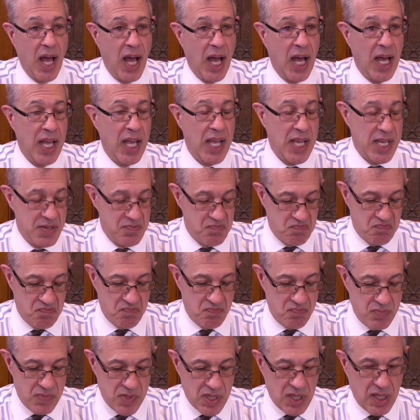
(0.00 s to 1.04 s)
He
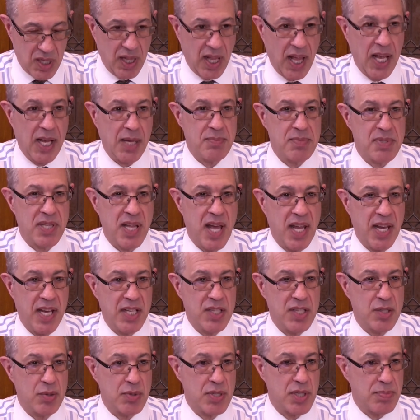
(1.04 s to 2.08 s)
claims that he's
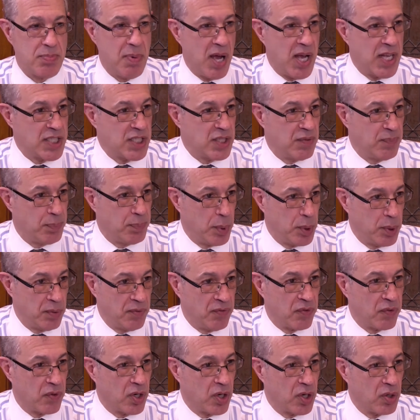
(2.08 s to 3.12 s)
responsible
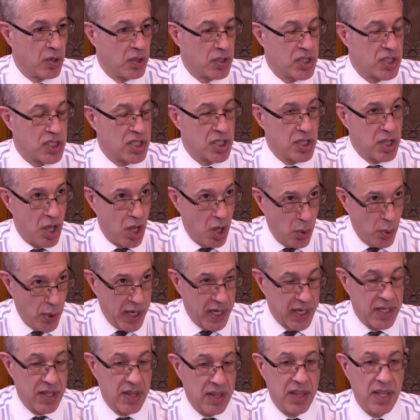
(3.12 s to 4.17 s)
for
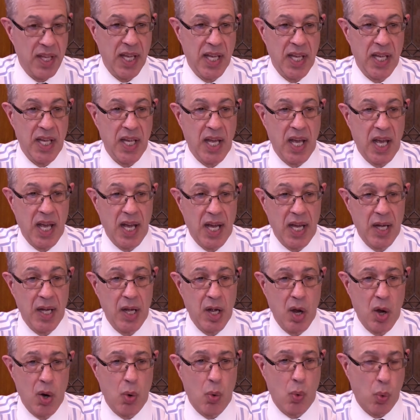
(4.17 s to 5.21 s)
slowing the
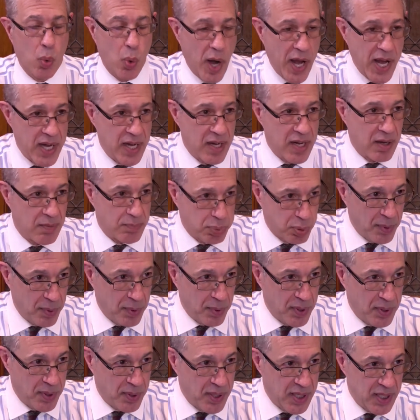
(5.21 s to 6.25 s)
rate of
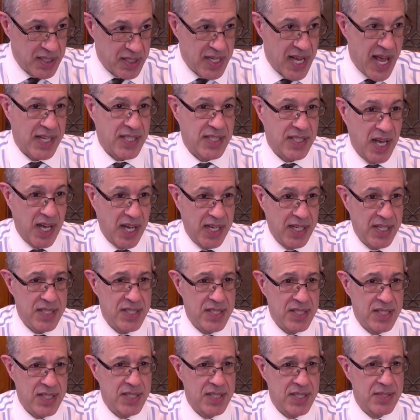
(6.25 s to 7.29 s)
property tax
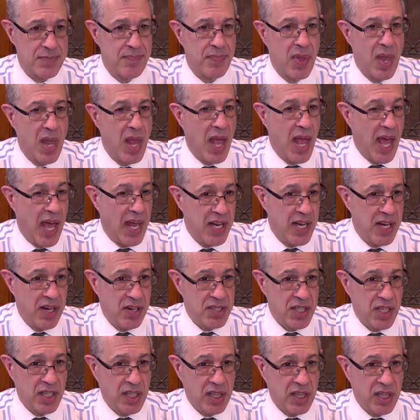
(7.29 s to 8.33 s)
hikes. And
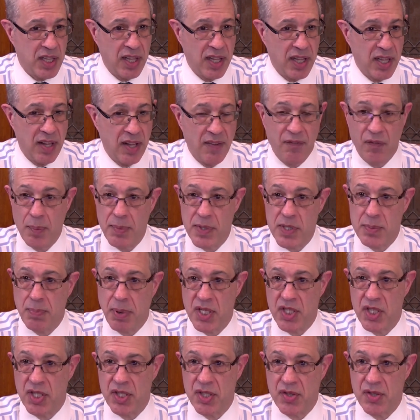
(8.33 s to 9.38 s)
here's a clip from his
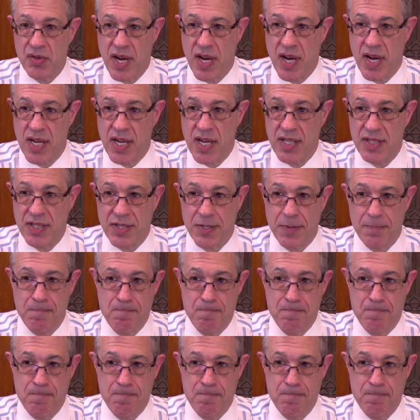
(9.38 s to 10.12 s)
budget address.